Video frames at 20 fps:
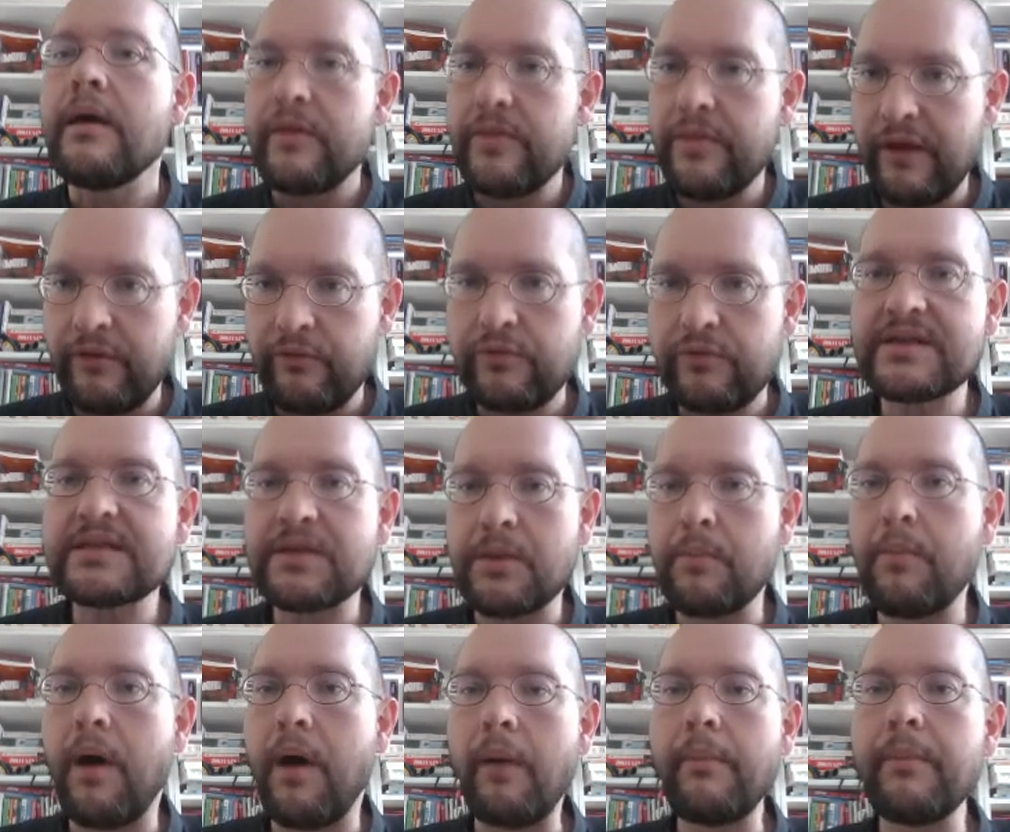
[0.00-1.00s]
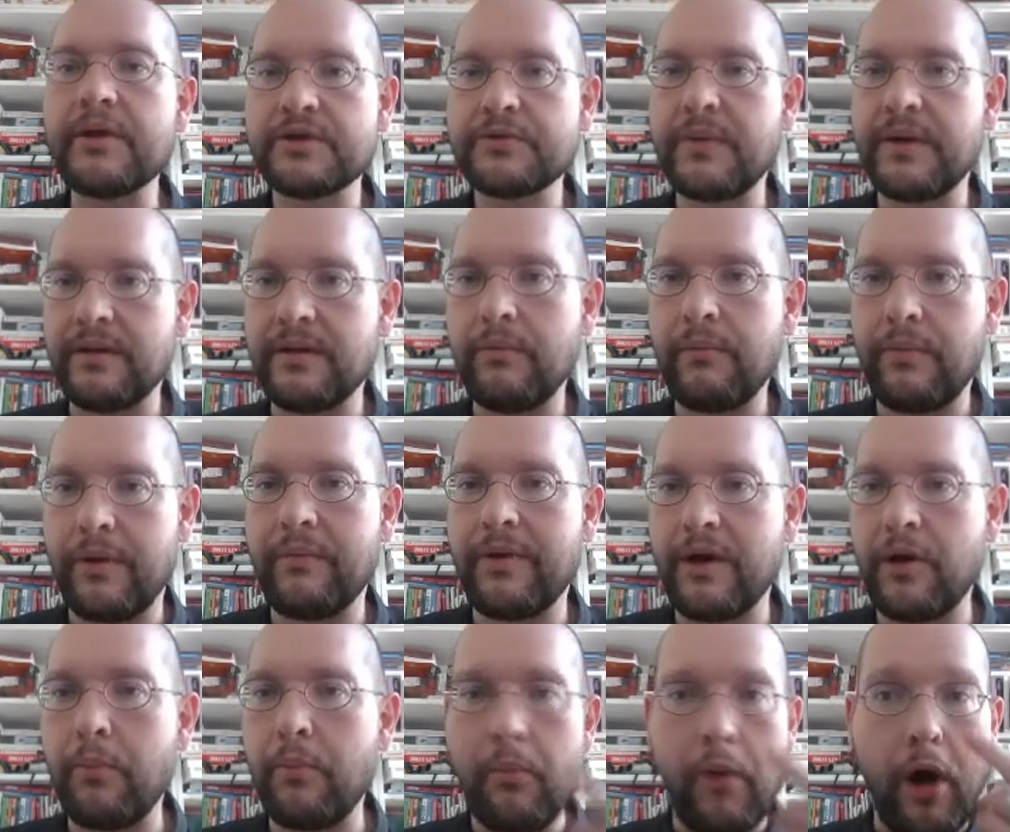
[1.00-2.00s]
That was at the moment when
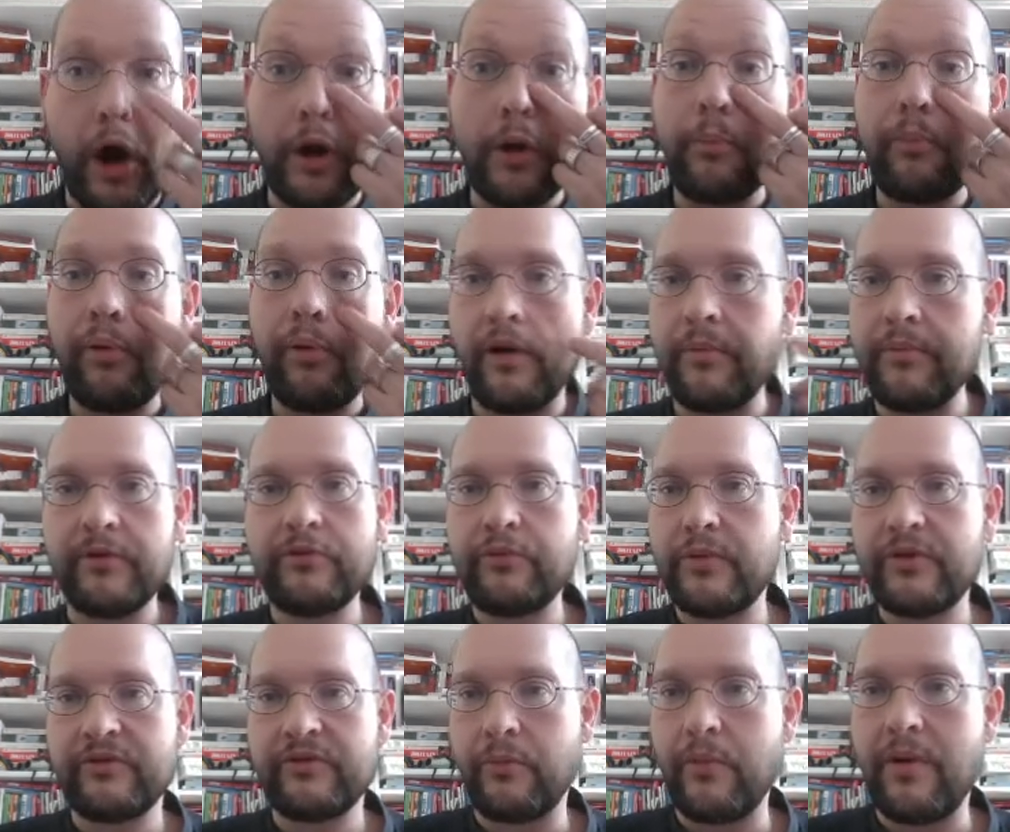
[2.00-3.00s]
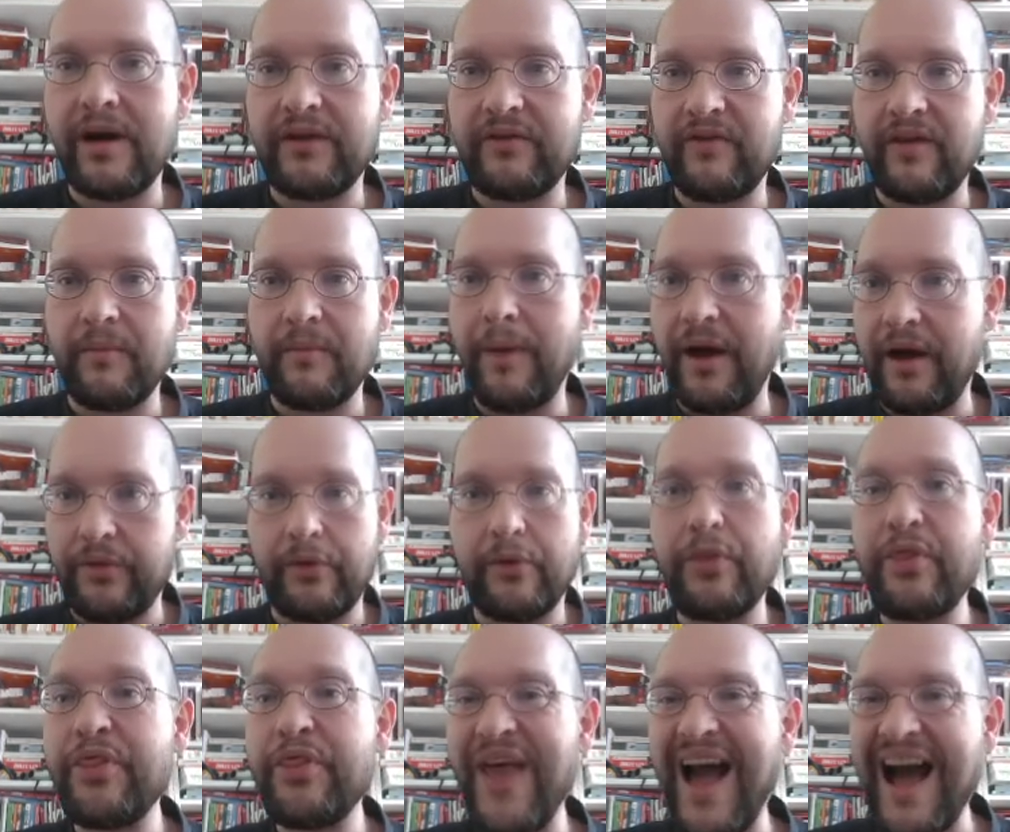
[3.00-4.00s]
unemployment was rising by the
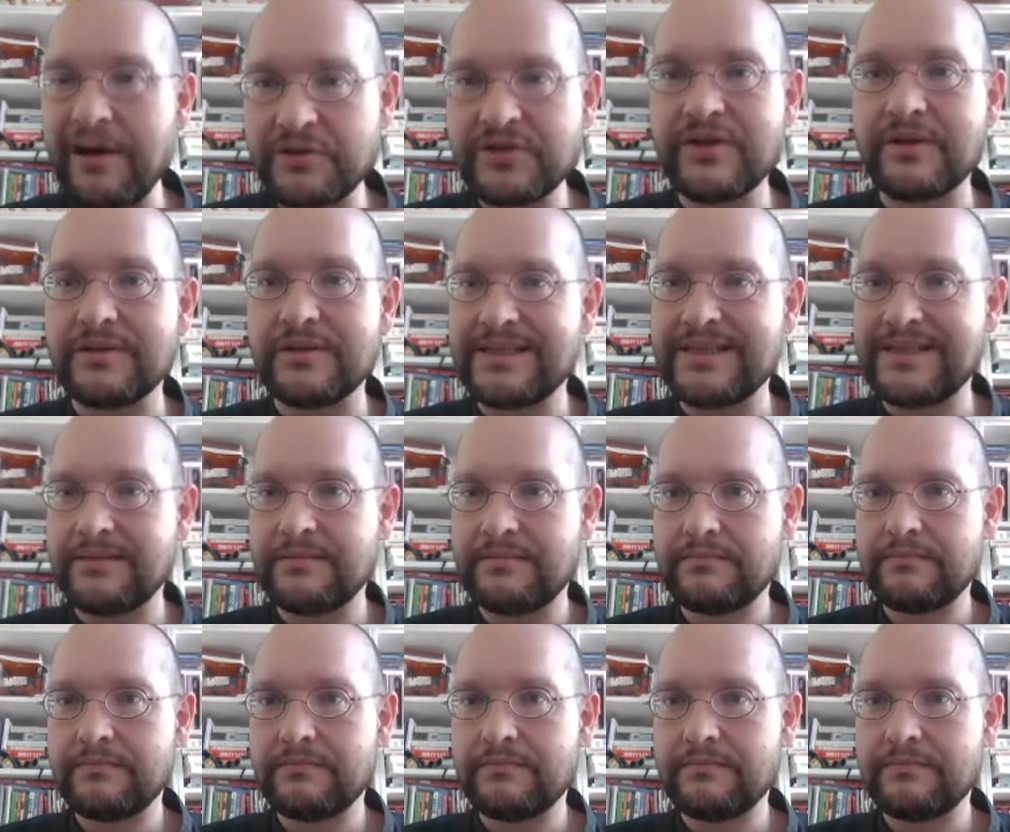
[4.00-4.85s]
thousands,